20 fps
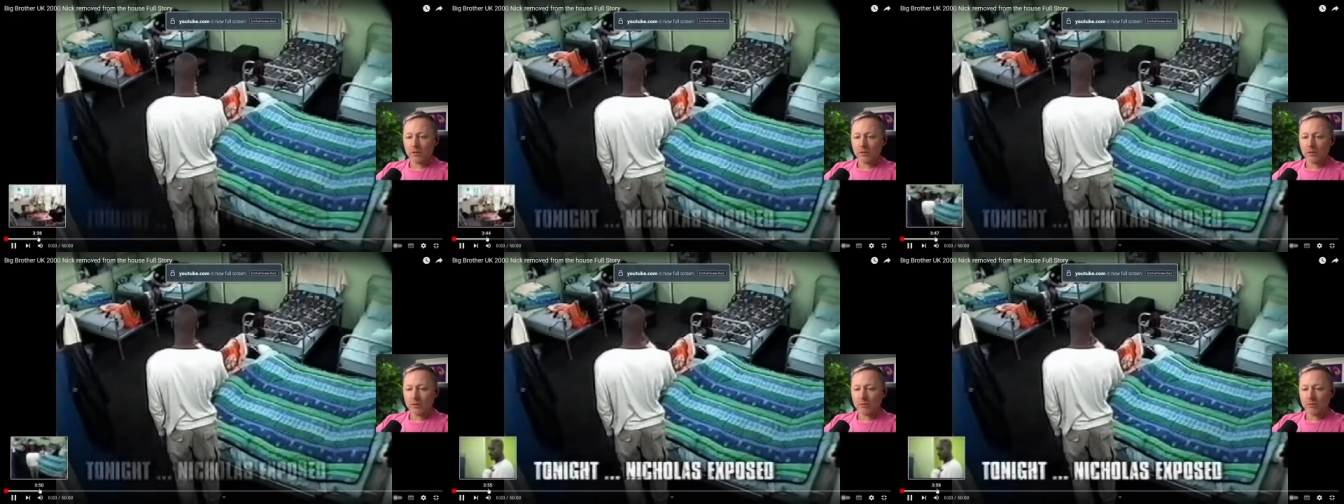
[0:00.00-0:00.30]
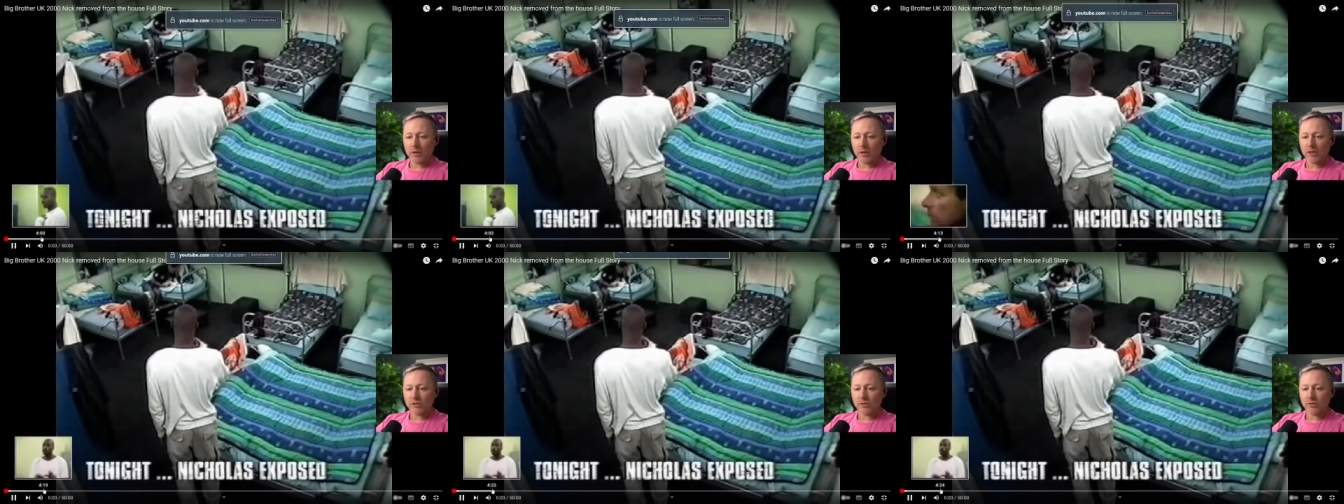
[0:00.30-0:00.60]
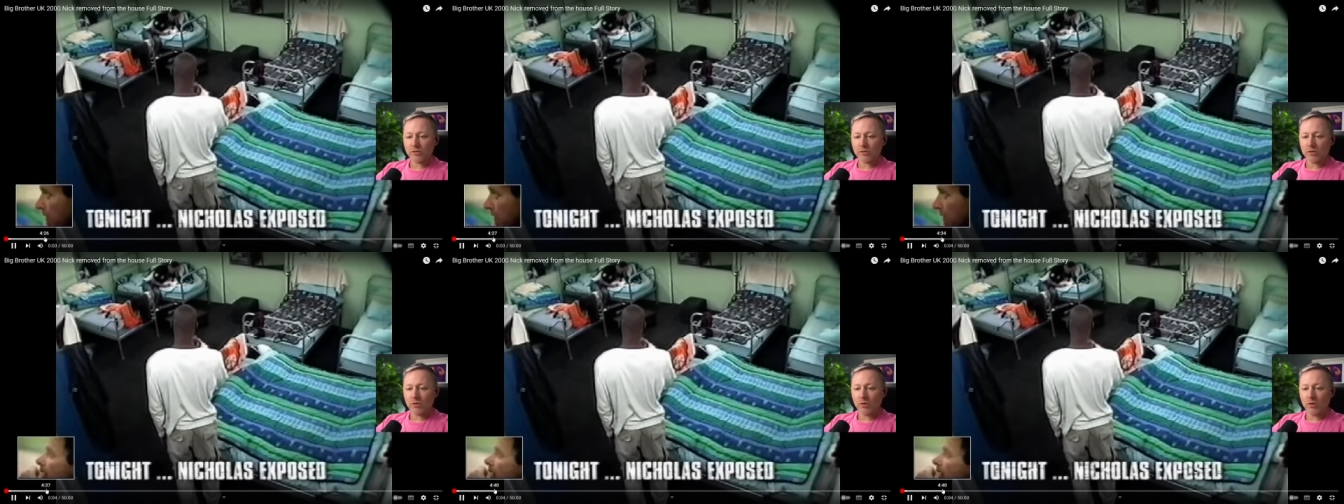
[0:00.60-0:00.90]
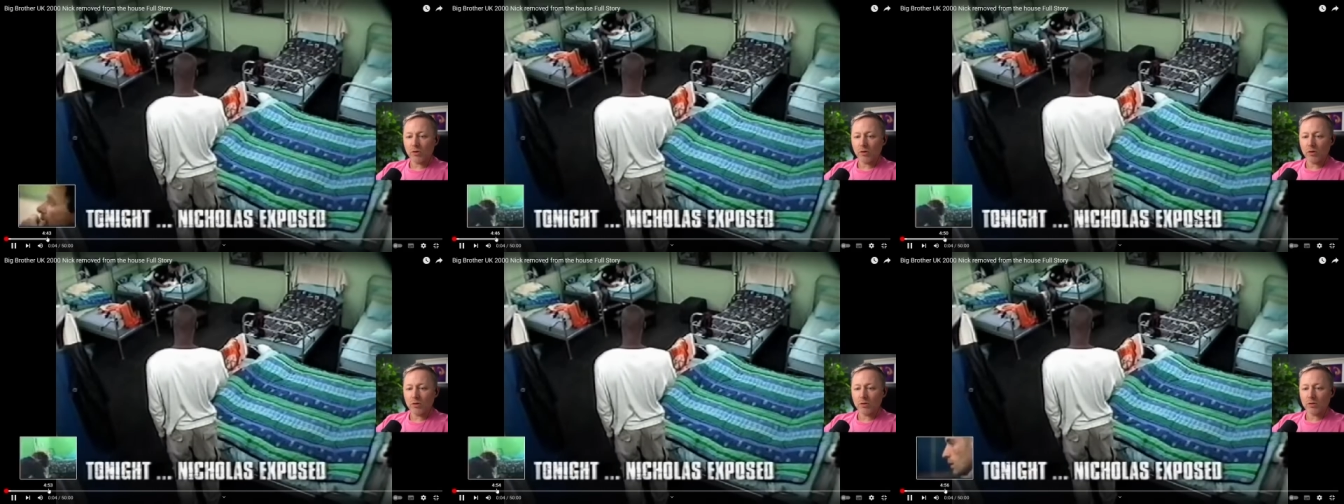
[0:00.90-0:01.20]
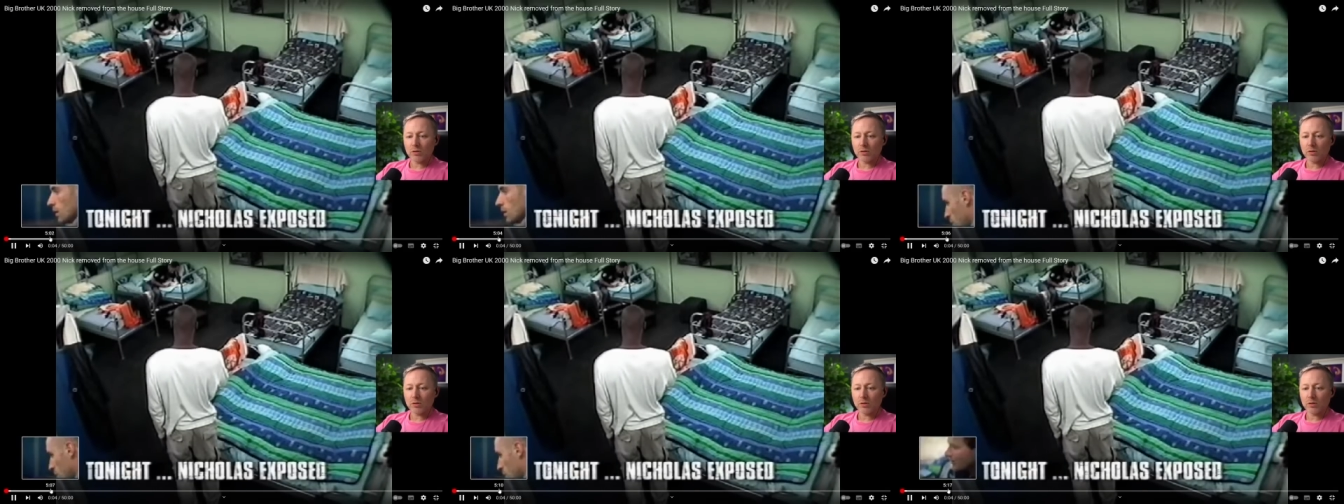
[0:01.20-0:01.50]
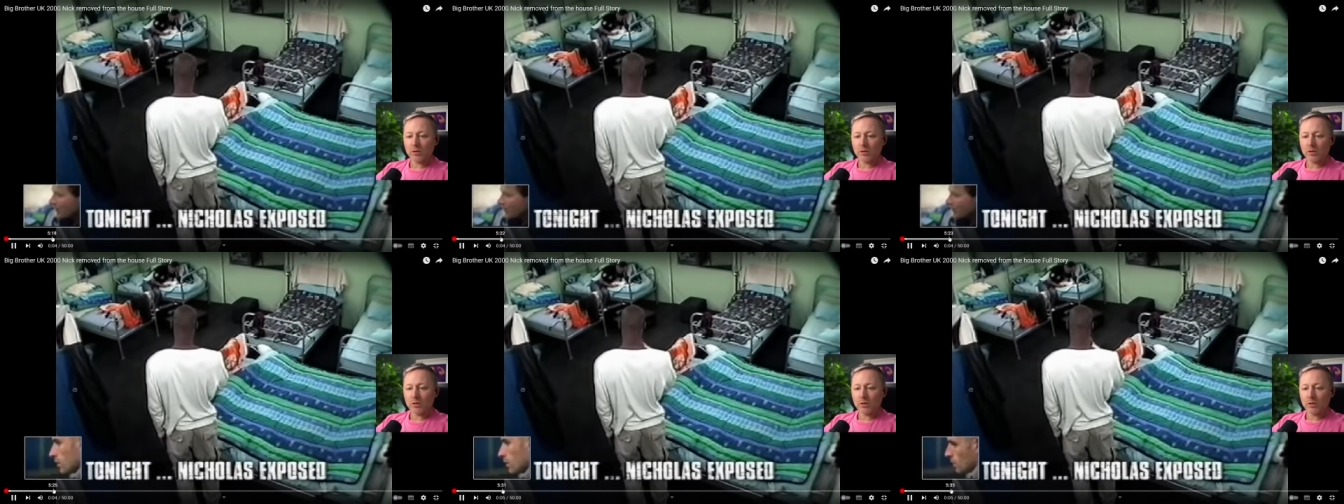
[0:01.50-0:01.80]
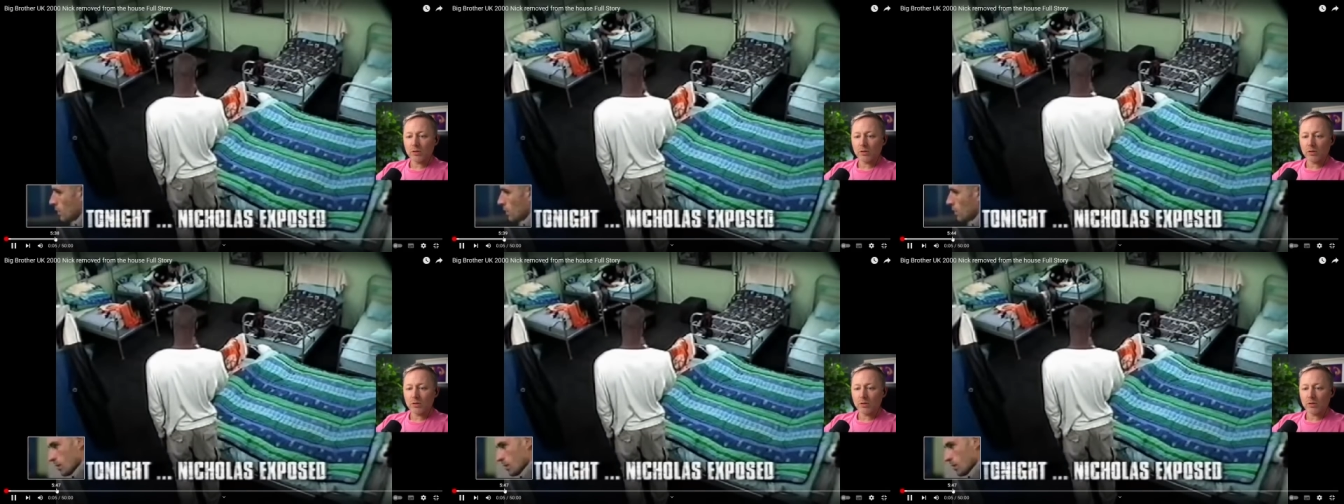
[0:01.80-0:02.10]
Right, so he's caught.
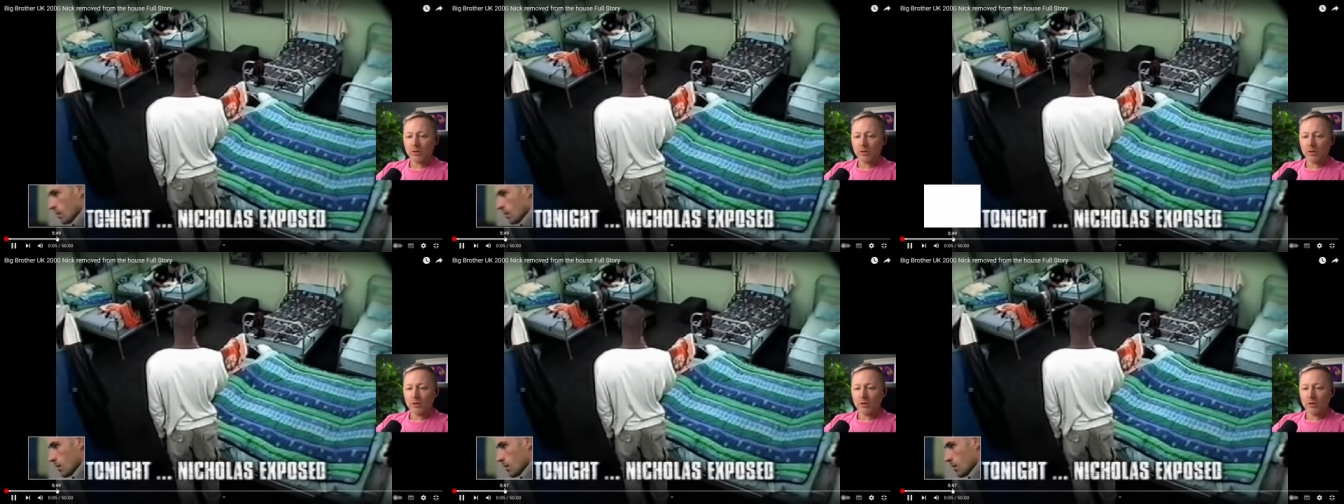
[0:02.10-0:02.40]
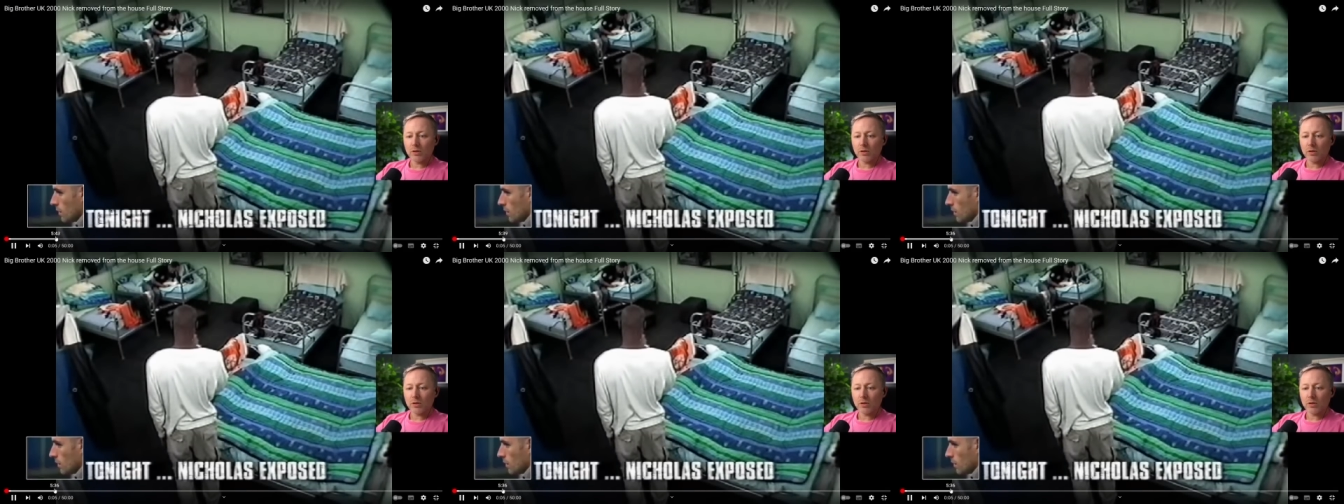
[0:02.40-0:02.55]
That you've done that.